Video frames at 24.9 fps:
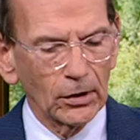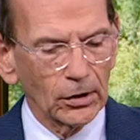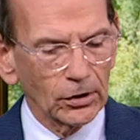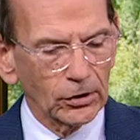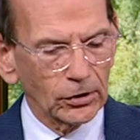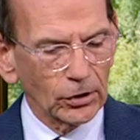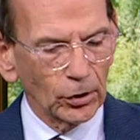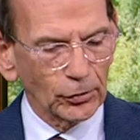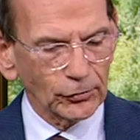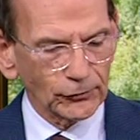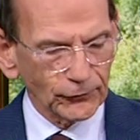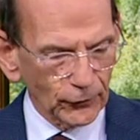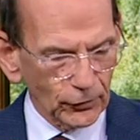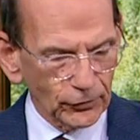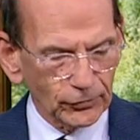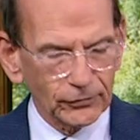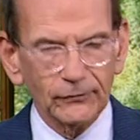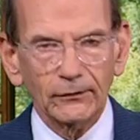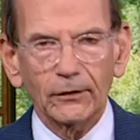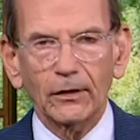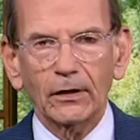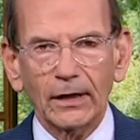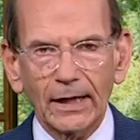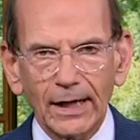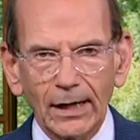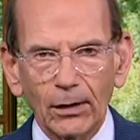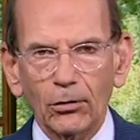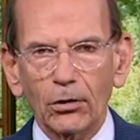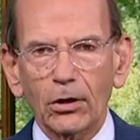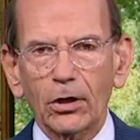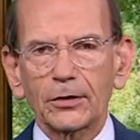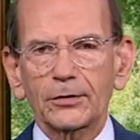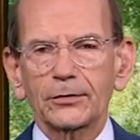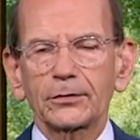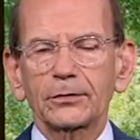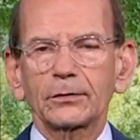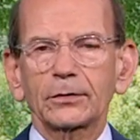Coach, first of all, how
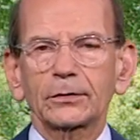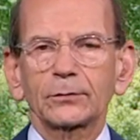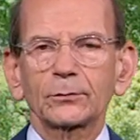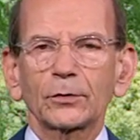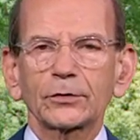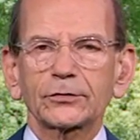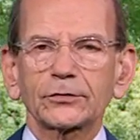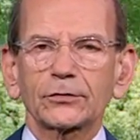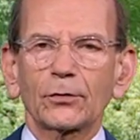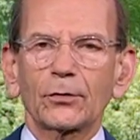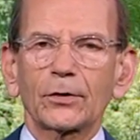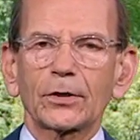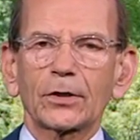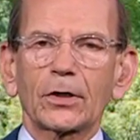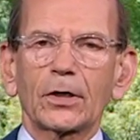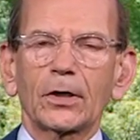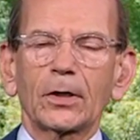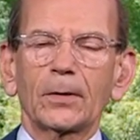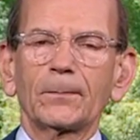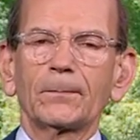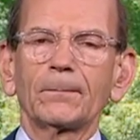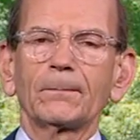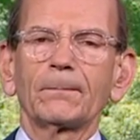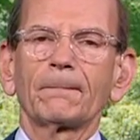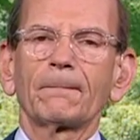are you and what's going on?